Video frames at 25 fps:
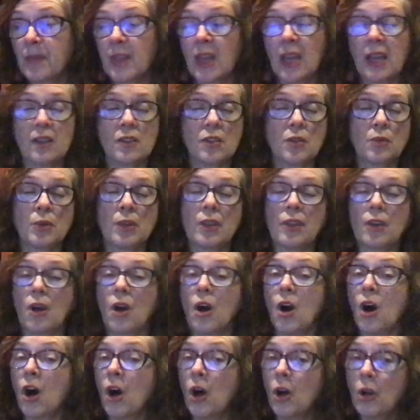as with
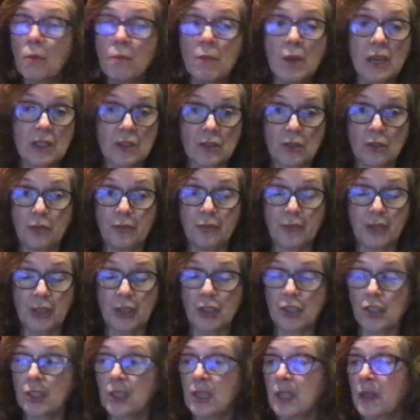all muscle
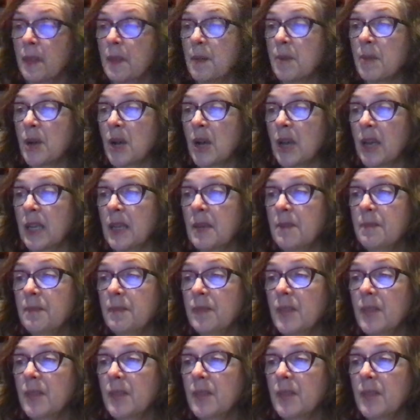function in the body.